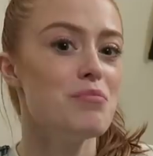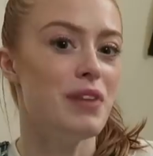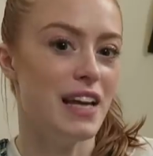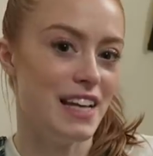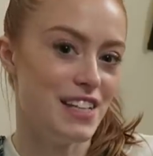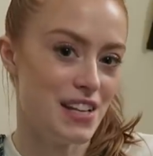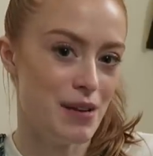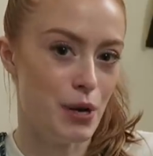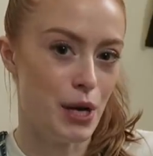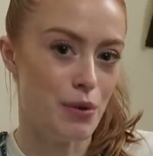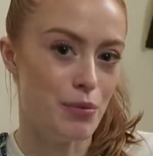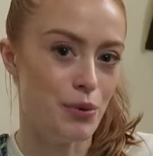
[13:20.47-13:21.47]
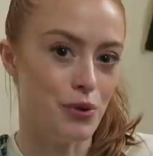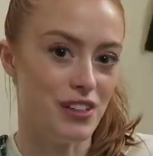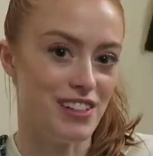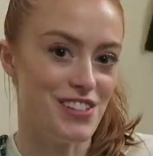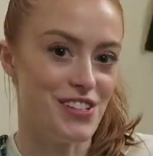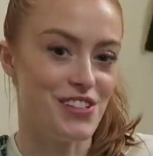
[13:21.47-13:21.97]
My H&M Home
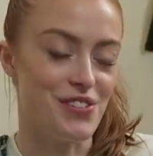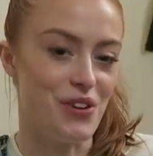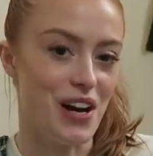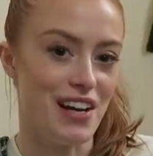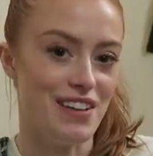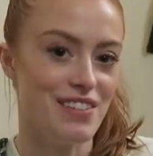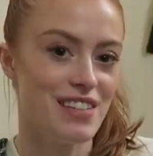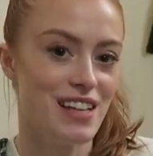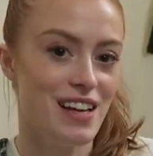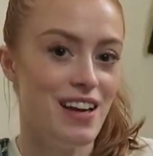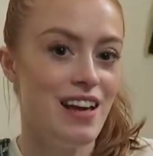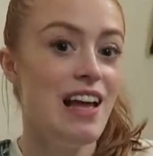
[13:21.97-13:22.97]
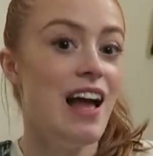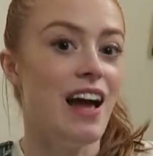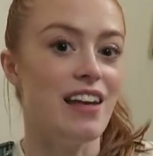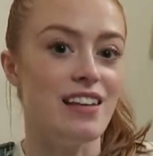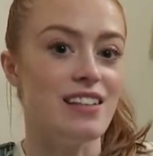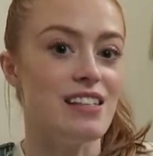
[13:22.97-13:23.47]
order has just arrived
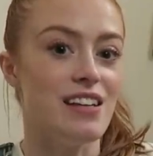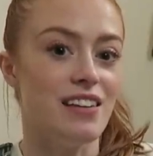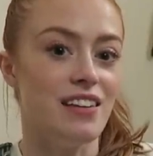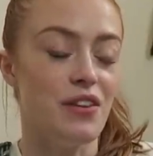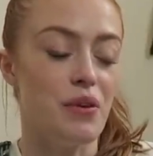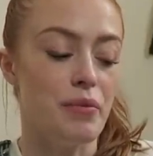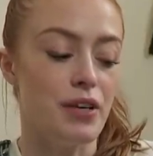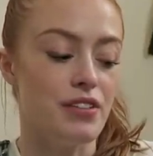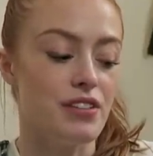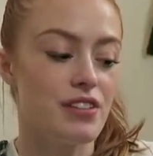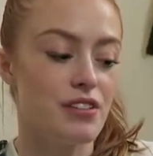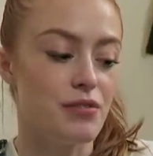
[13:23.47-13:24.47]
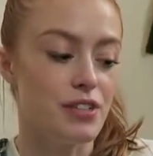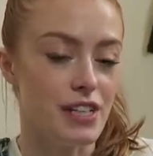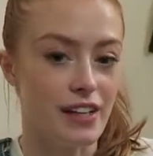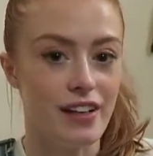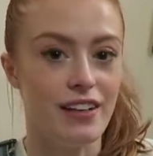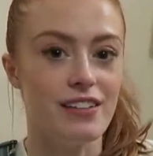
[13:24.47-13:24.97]
and it is in the most
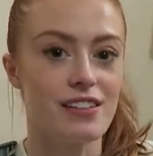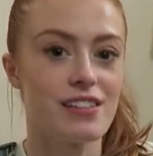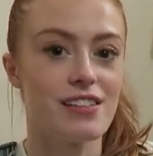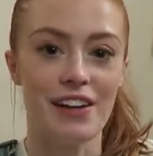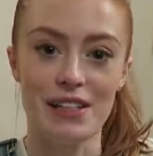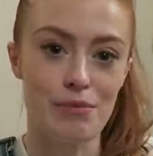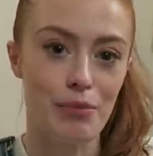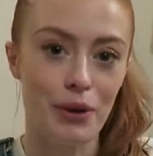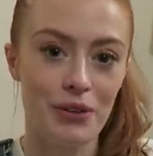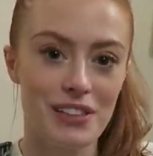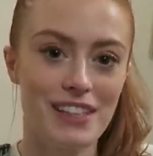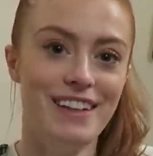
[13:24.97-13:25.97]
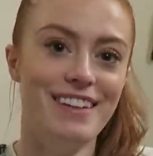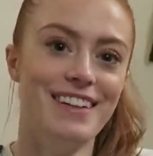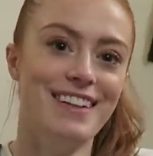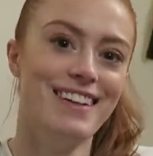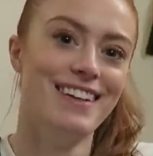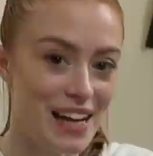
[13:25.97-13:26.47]
ridiculous size box.
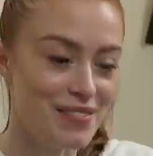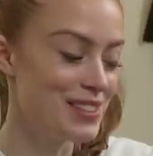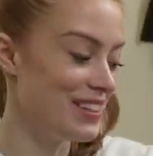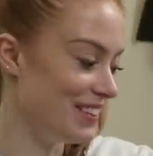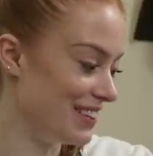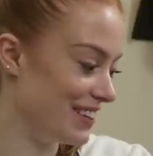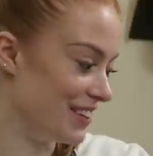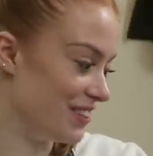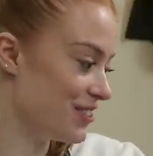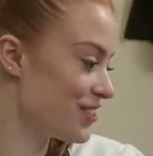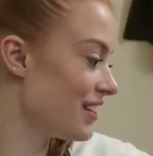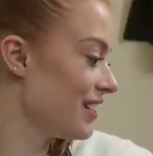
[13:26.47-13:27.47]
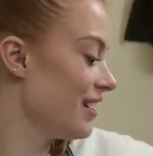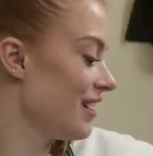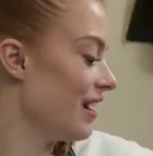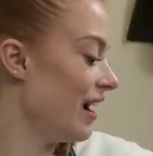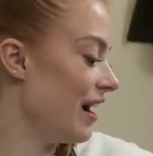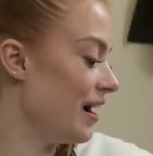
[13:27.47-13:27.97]
Absolutely huge.
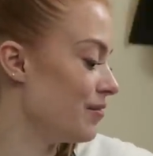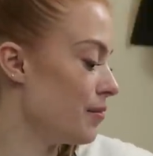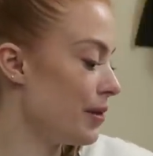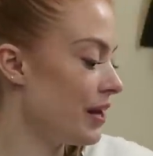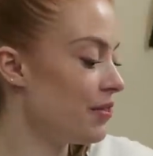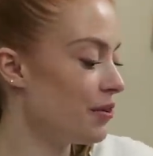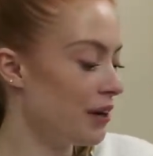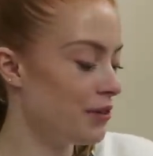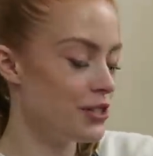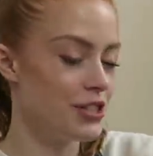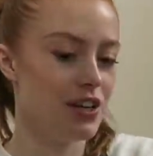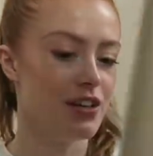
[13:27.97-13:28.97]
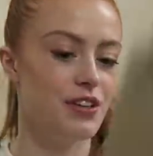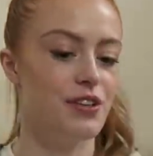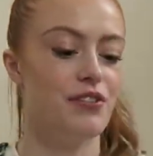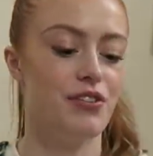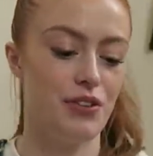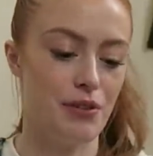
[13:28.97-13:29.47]
But I thought I would show
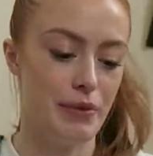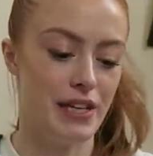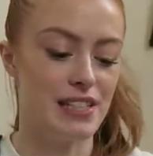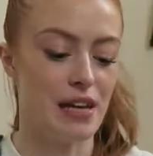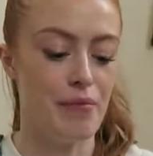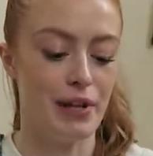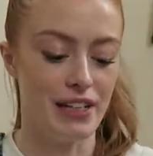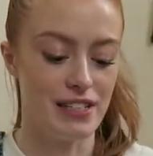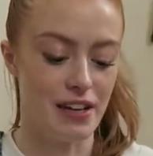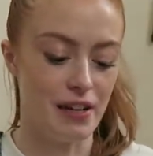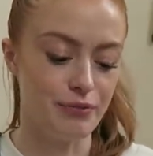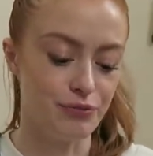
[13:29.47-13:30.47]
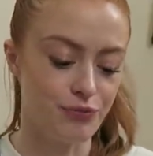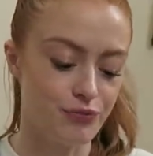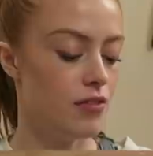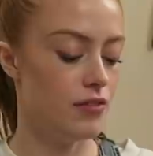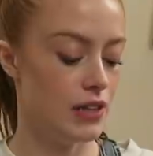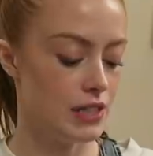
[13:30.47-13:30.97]
you a few of the bits I picked up.
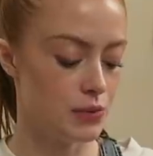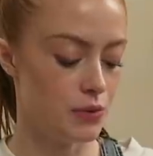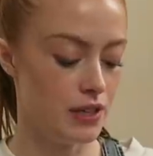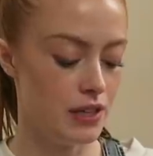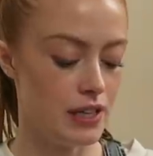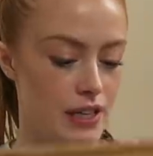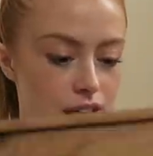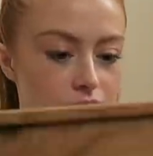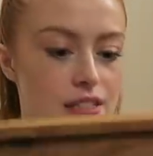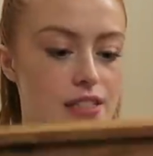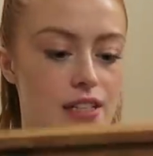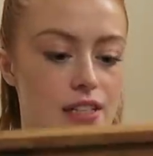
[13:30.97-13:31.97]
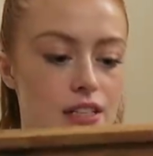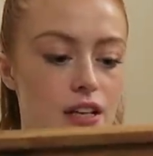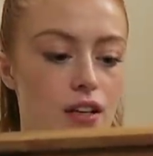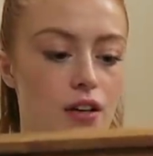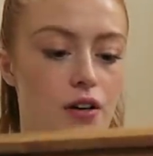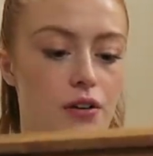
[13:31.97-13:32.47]
First one is this
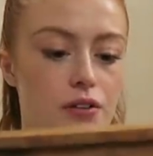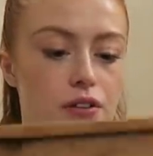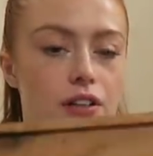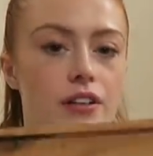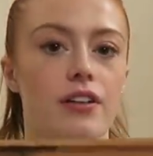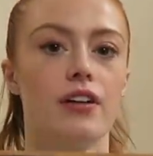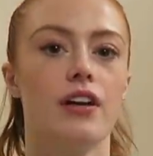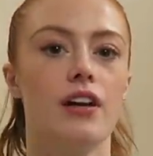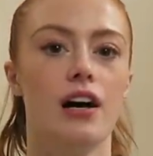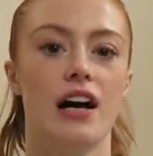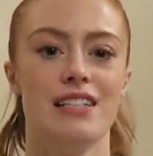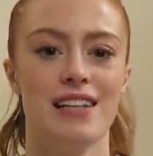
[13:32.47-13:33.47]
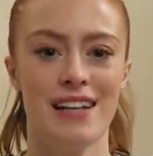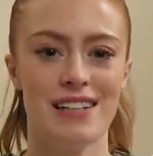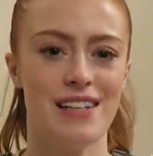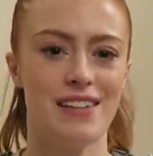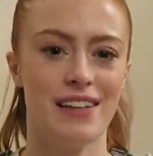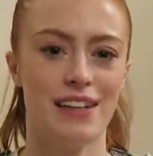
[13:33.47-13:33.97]
long, I didn't
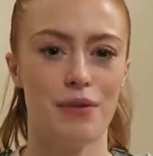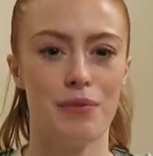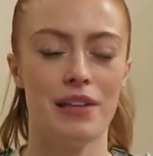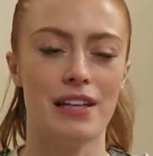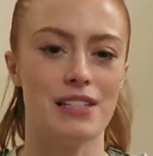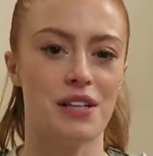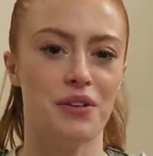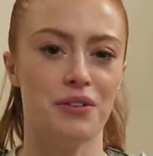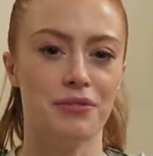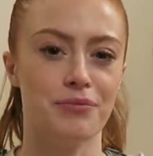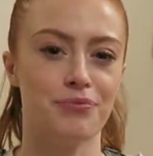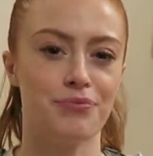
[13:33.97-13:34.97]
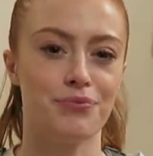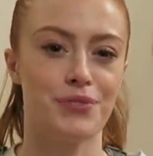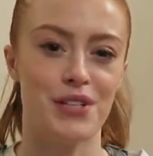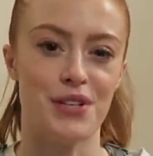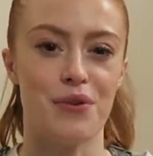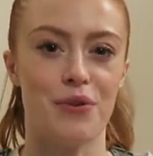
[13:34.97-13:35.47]
actually think it would be this long,
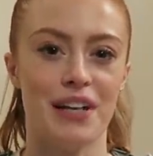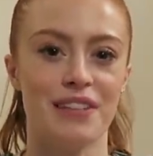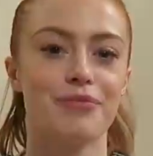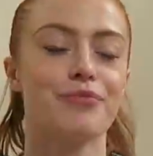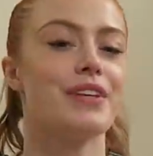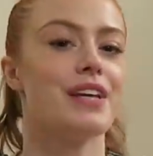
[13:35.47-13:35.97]
don't know why,